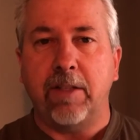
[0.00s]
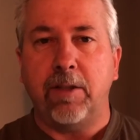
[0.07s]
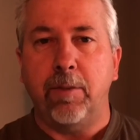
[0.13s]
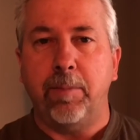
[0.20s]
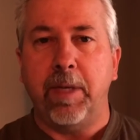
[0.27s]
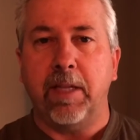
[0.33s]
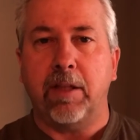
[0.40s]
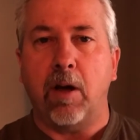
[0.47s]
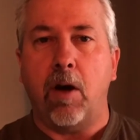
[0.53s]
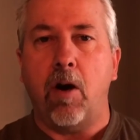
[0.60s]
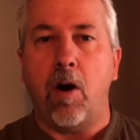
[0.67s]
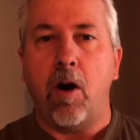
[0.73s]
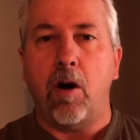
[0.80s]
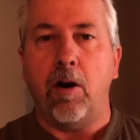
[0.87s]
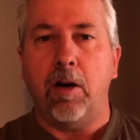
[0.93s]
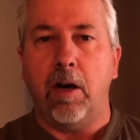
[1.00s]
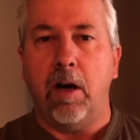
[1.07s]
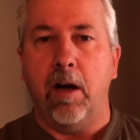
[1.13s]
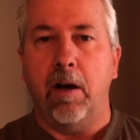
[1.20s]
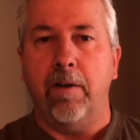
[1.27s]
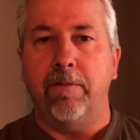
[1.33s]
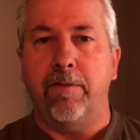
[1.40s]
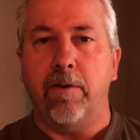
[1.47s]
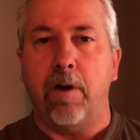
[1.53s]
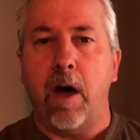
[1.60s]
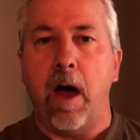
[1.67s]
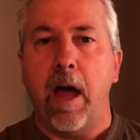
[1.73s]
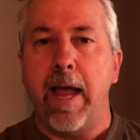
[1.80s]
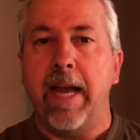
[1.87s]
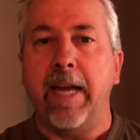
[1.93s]
to be at the heart of
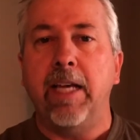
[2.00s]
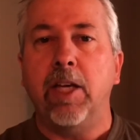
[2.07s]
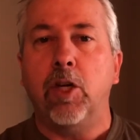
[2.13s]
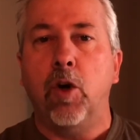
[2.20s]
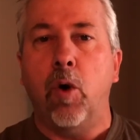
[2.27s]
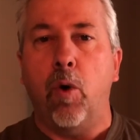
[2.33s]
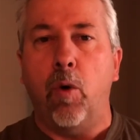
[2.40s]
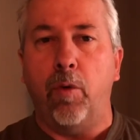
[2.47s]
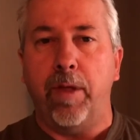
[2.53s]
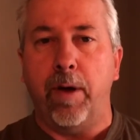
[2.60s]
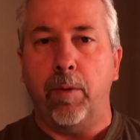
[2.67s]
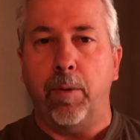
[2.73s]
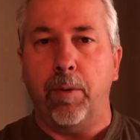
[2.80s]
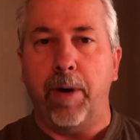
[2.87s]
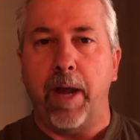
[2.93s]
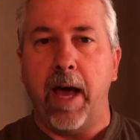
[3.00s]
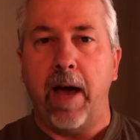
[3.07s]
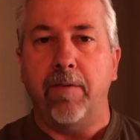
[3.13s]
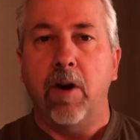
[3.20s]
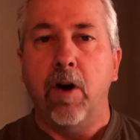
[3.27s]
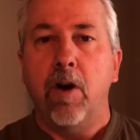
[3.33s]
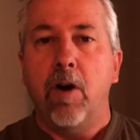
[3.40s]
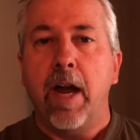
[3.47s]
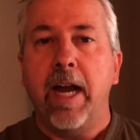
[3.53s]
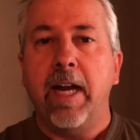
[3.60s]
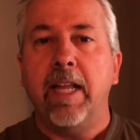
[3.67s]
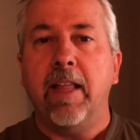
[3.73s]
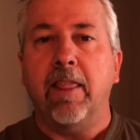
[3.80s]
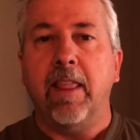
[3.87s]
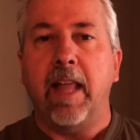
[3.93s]
any goal that we would have. Any
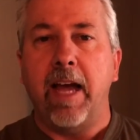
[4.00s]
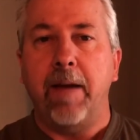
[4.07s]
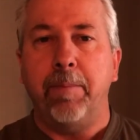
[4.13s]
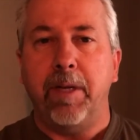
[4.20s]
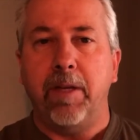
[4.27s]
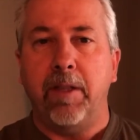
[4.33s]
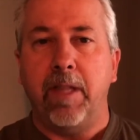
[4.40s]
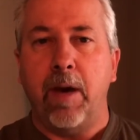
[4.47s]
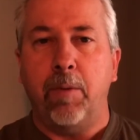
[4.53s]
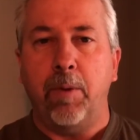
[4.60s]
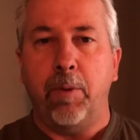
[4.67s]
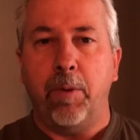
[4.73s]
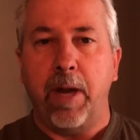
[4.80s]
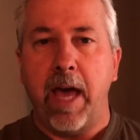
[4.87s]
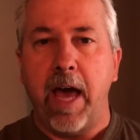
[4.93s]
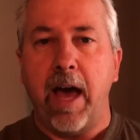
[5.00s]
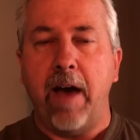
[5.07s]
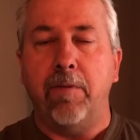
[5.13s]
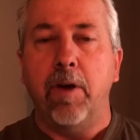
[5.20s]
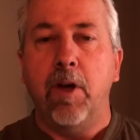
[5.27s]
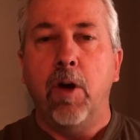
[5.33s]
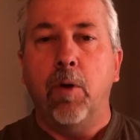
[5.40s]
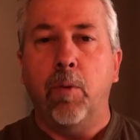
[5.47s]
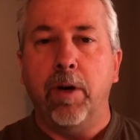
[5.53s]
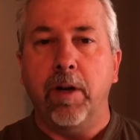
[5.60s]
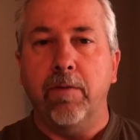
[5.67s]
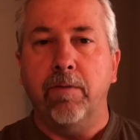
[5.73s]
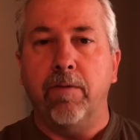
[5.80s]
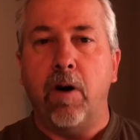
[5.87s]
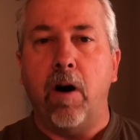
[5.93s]
alignment that we would have would
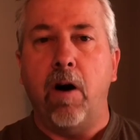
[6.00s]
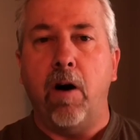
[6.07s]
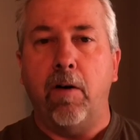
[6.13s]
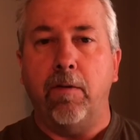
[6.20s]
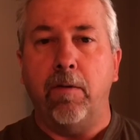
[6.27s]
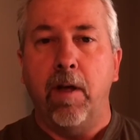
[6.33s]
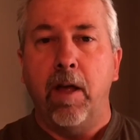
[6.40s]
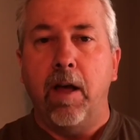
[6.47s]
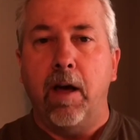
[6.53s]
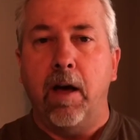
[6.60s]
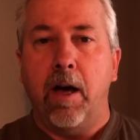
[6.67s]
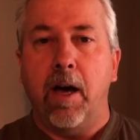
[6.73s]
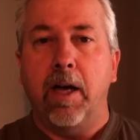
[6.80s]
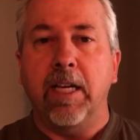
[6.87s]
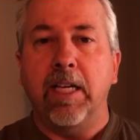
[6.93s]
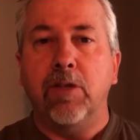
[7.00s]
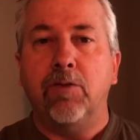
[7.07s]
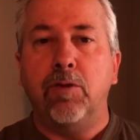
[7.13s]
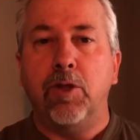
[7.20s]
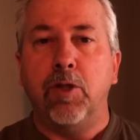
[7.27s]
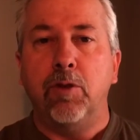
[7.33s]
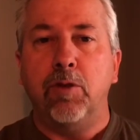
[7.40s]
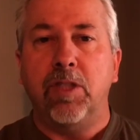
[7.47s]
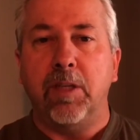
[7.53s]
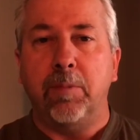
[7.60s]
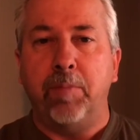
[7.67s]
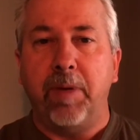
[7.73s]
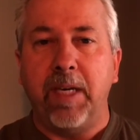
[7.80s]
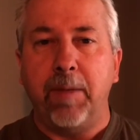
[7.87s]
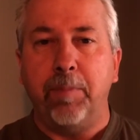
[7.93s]
involve introducing
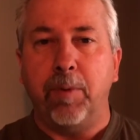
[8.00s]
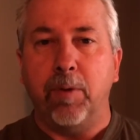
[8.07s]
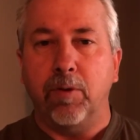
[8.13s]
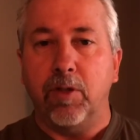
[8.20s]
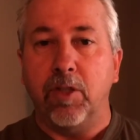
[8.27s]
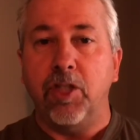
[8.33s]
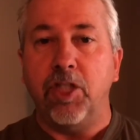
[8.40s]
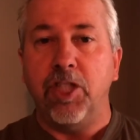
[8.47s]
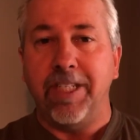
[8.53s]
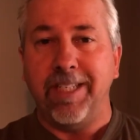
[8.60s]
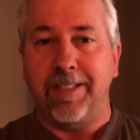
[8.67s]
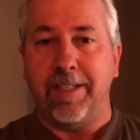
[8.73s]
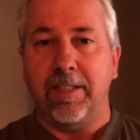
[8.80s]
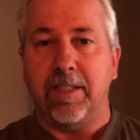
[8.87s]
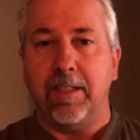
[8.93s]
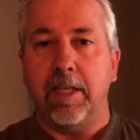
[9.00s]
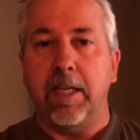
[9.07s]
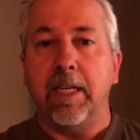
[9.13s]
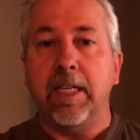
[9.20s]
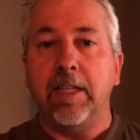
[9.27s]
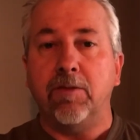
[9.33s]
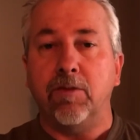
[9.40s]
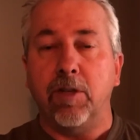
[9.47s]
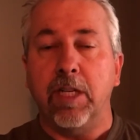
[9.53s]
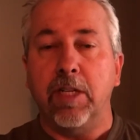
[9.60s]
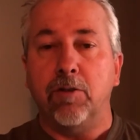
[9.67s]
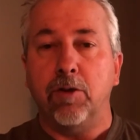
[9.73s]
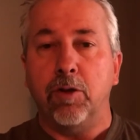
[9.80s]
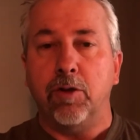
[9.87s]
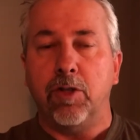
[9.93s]
people to Jesus and
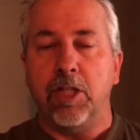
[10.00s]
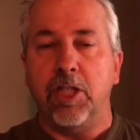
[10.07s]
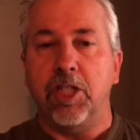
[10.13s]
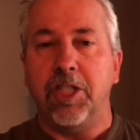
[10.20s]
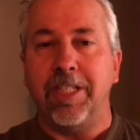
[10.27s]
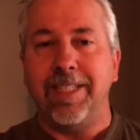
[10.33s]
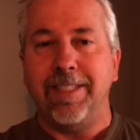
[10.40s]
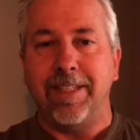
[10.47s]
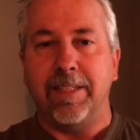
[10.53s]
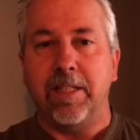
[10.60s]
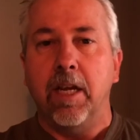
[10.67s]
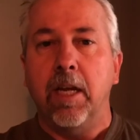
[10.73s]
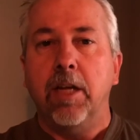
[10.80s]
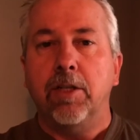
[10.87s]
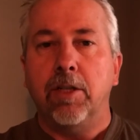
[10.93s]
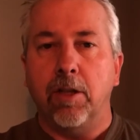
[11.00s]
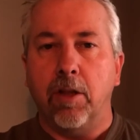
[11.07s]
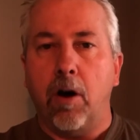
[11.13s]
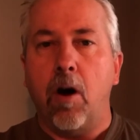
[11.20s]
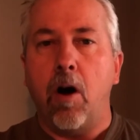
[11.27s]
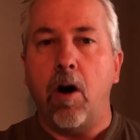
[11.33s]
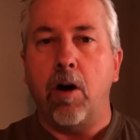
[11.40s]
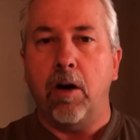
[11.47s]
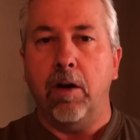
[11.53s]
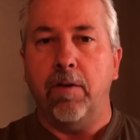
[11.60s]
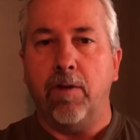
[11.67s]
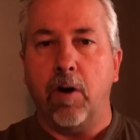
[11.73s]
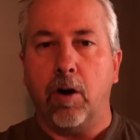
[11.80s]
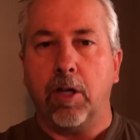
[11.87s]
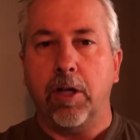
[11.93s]
introducing Jesus to the heart of
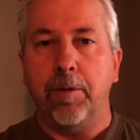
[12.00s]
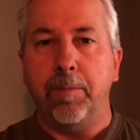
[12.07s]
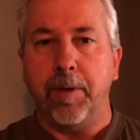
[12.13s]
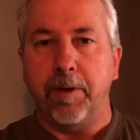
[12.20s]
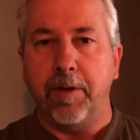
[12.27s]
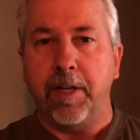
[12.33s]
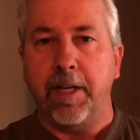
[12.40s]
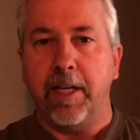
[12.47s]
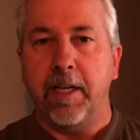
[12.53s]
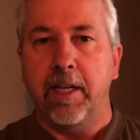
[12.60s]
our community.